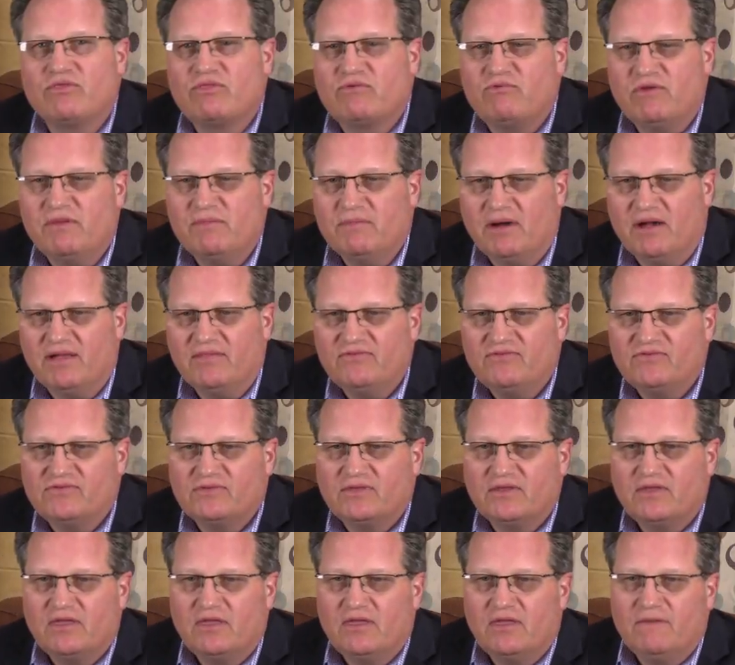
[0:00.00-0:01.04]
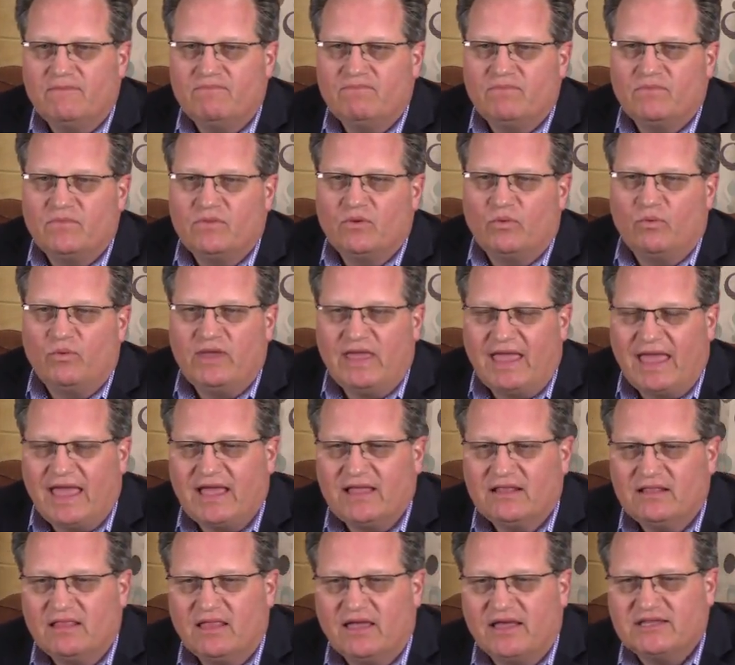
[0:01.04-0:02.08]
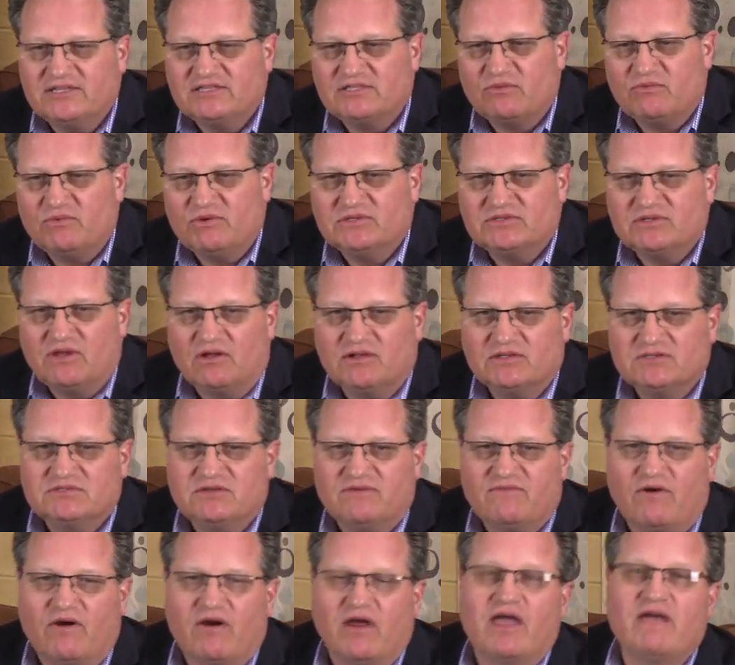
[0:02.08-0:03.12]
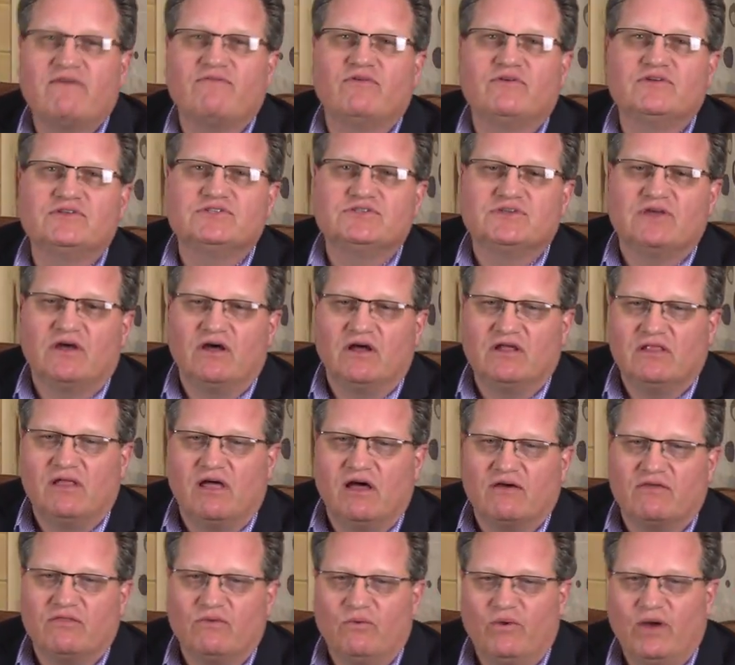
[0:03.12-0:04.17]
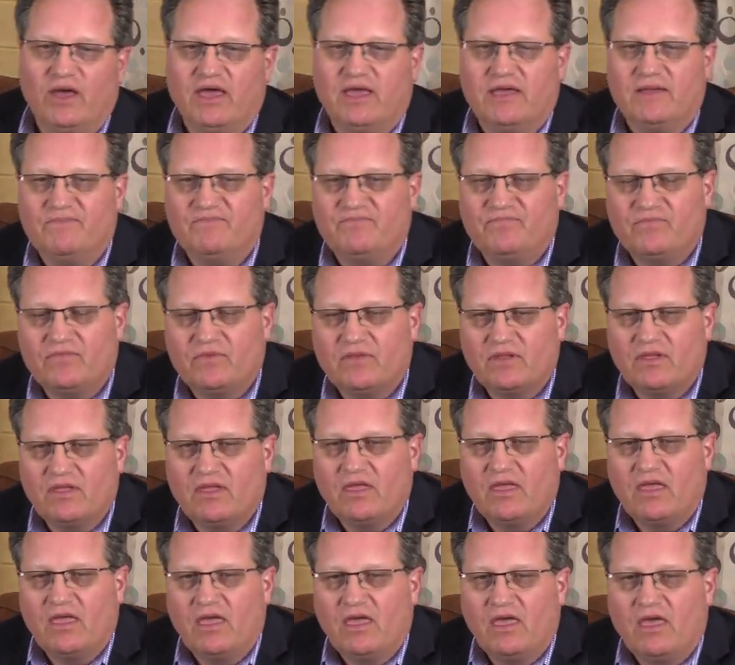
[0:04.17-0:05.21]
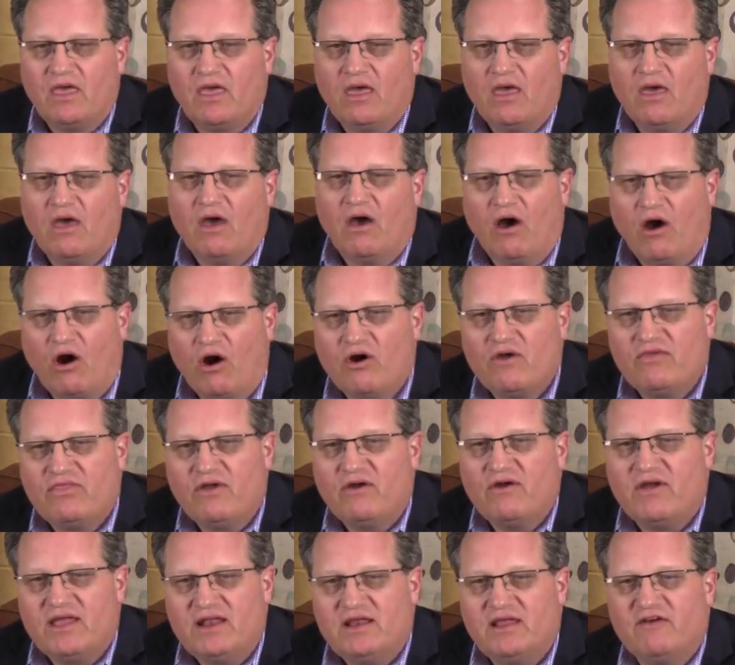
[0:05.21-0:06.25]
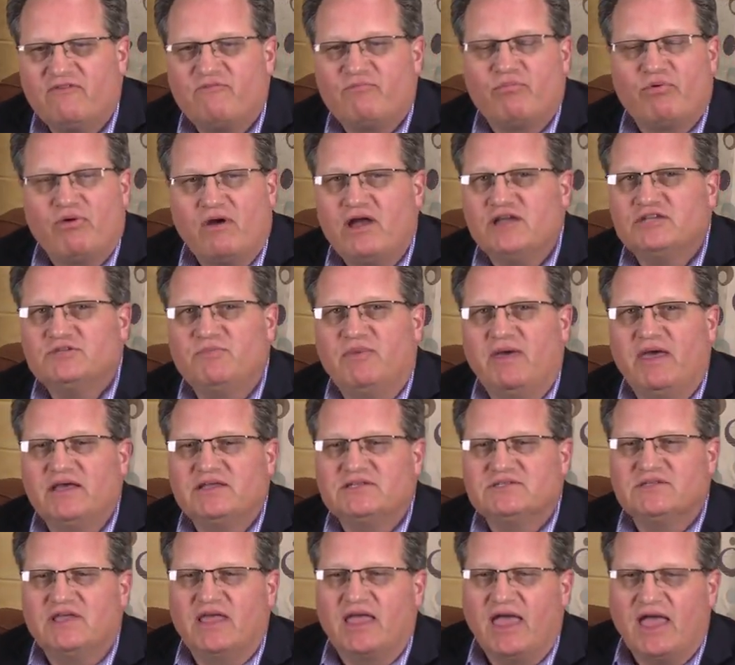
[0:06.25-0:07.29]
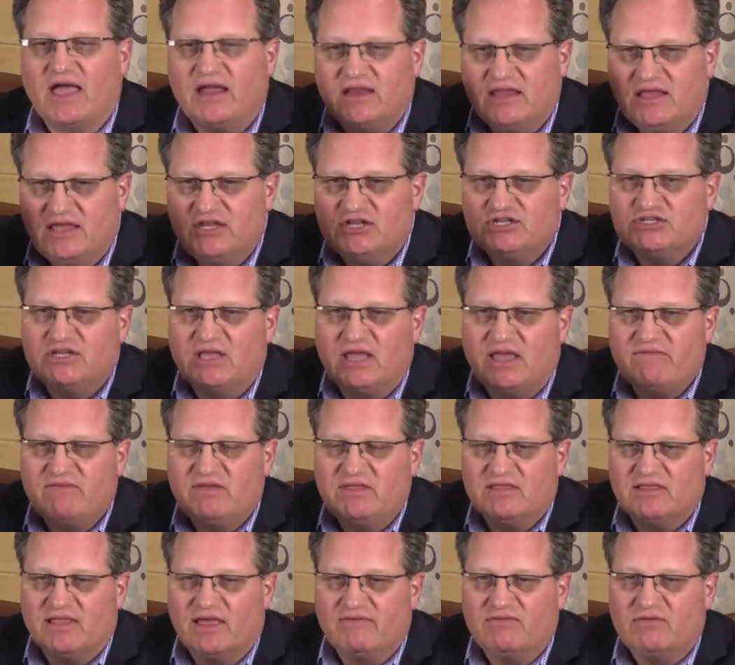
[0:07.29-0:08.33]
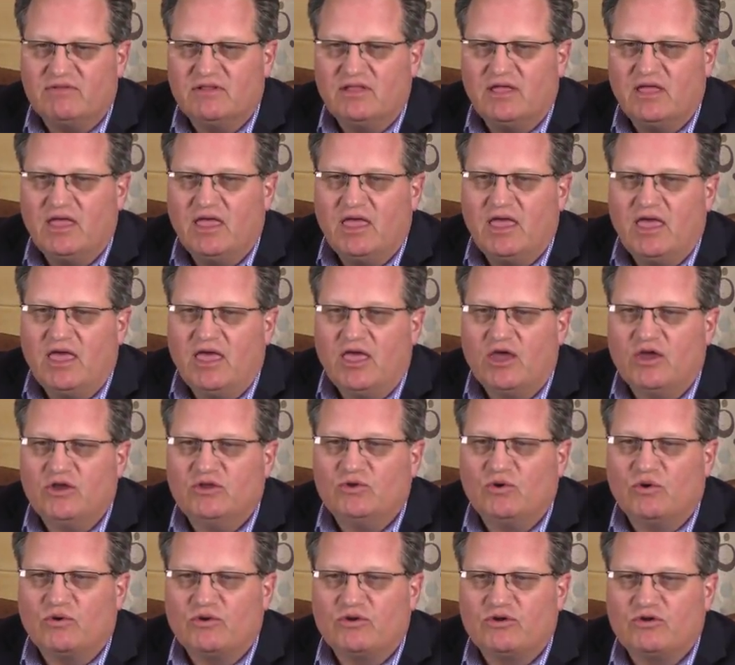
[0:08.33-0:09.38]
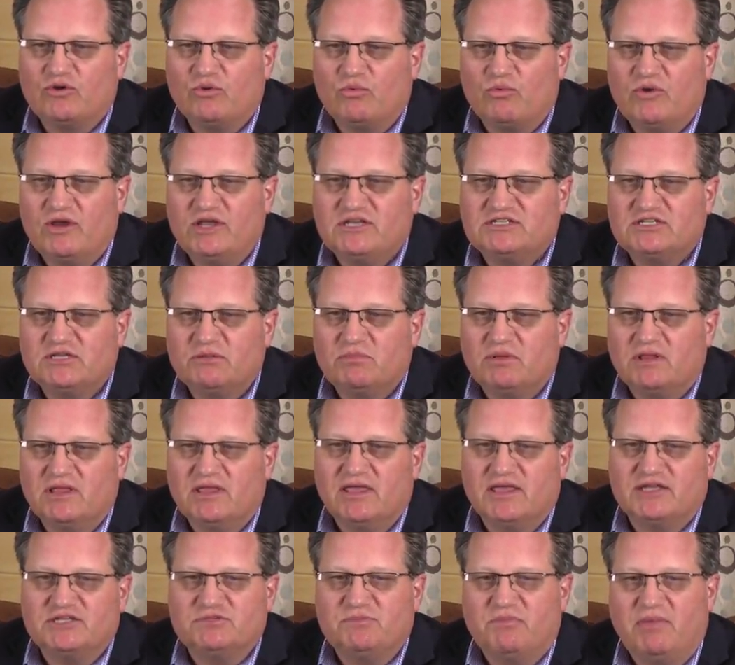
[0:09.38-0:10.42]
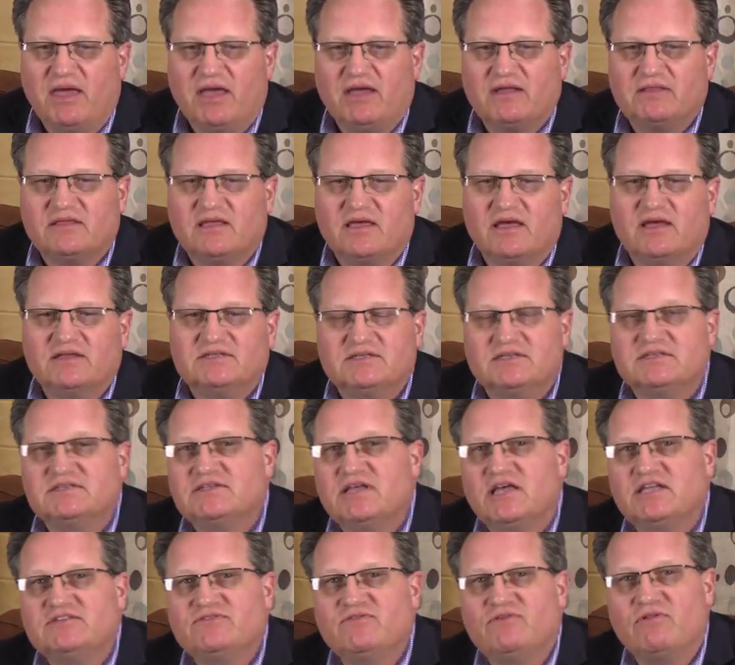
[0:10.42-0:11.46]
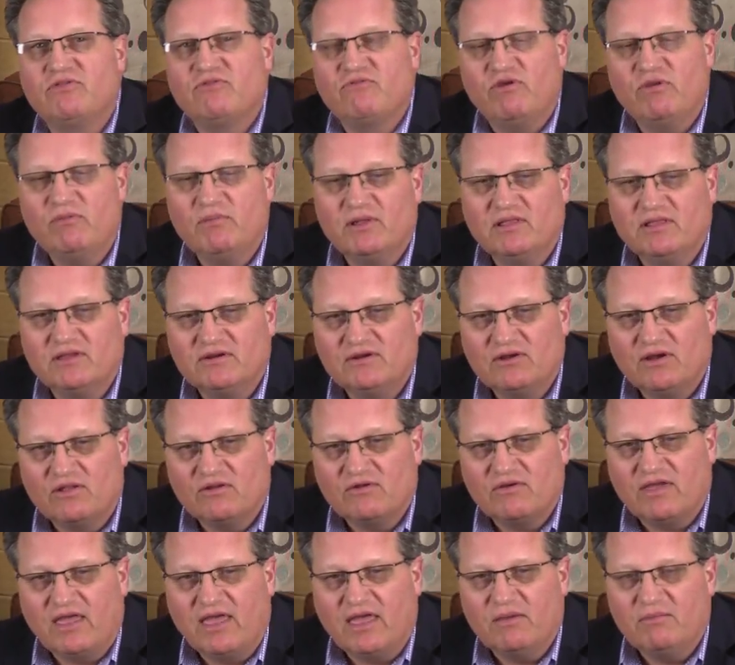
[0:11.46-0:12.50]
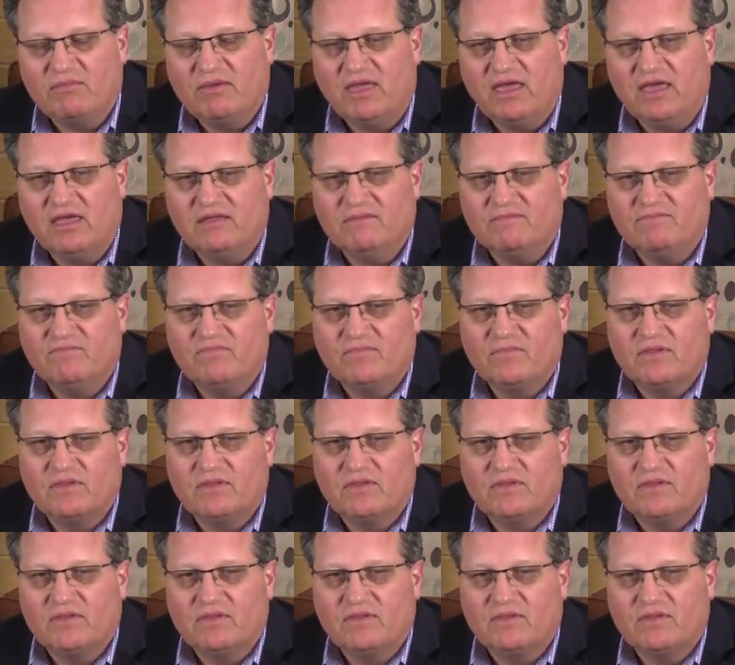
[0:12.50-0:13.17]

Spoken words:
3 months, we analyze the results of our efforts along the way. Are there enough prospects at each giving level in order to reasonably expect a successful $3 million campaign?